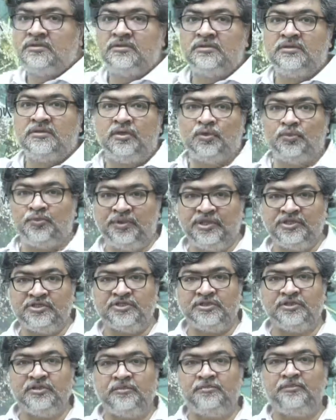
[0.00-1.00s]
which
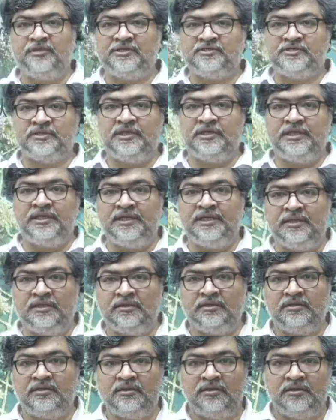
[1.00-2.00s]
basically
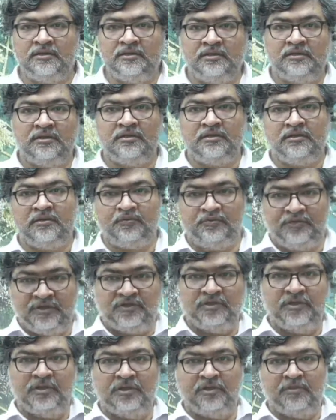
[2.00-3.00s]
with
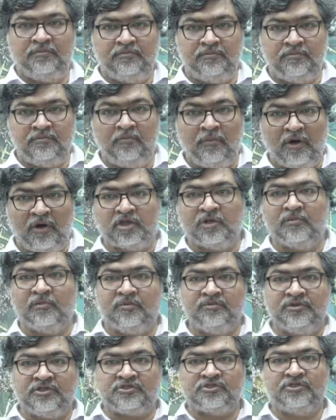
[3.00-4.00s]
the bottom of the
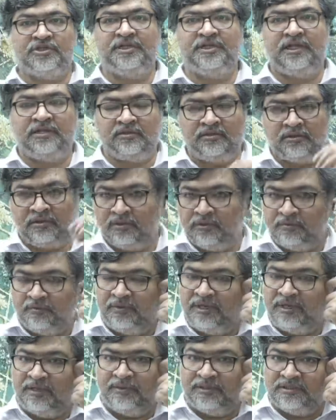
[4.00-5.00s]
sea and
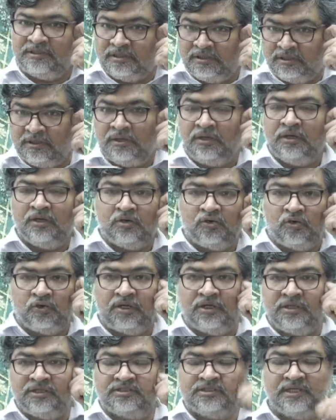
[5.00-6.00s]
wherever the coral
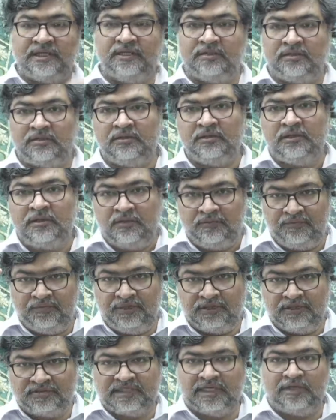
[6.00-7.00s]
is there, the
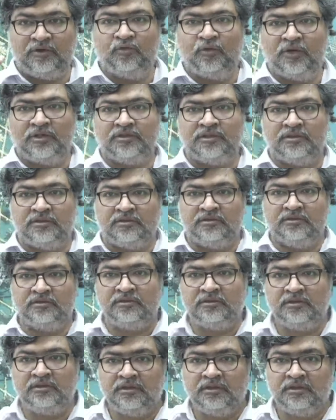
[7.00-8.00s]
shallow water
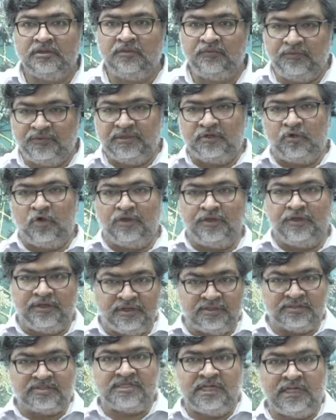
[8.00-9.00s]
with the continental
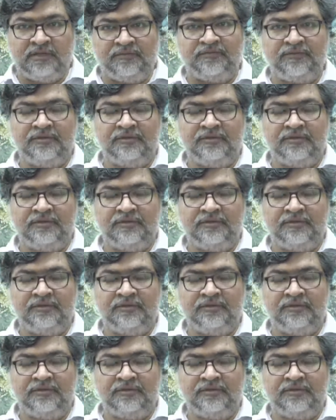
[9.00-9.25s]
shelf,